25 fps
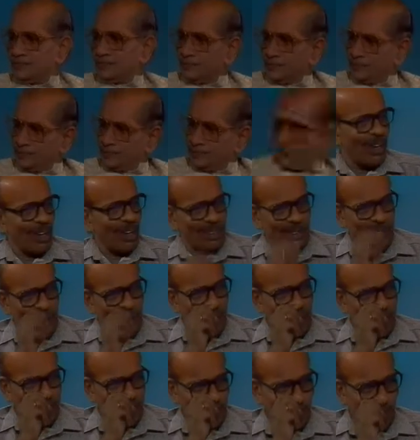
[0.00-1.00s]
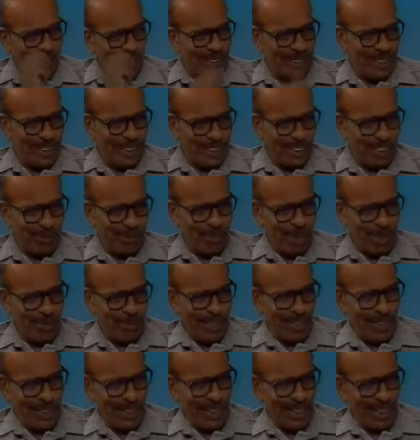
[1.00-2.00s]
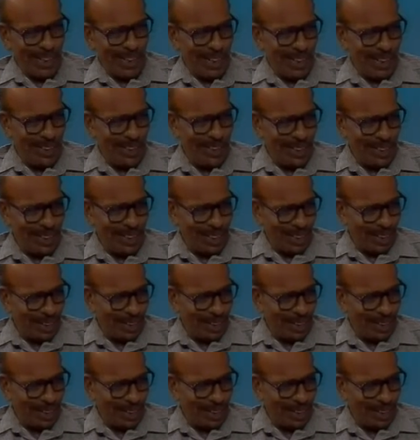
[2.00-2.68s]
So I would ask you another question, maybe a